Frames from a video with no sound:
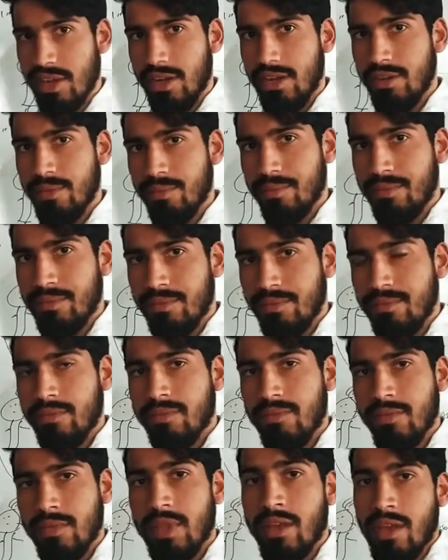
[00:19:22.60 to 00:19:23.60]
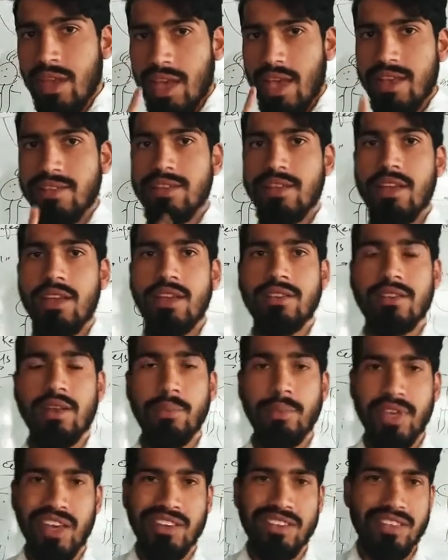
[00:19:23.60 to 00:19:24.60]
As there some cases comes
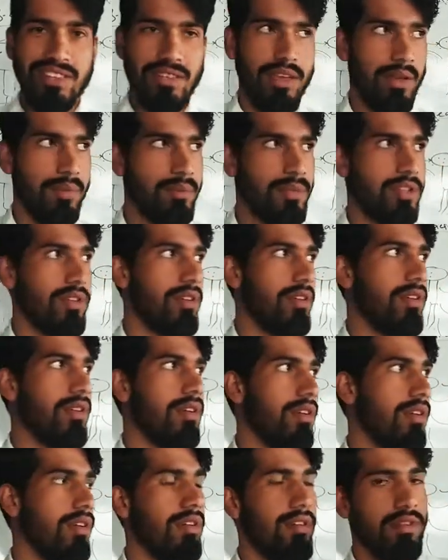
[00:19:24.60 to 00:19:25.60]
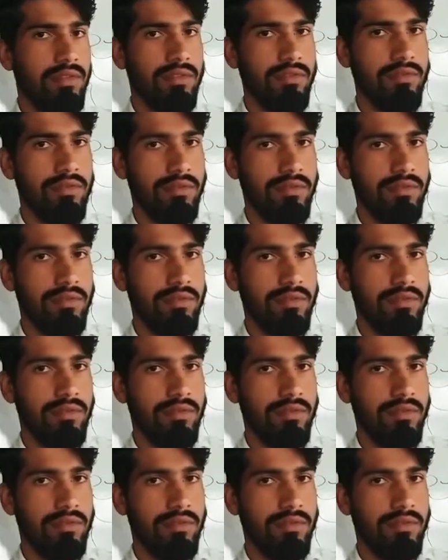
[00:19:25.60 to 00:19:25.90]
South Korea,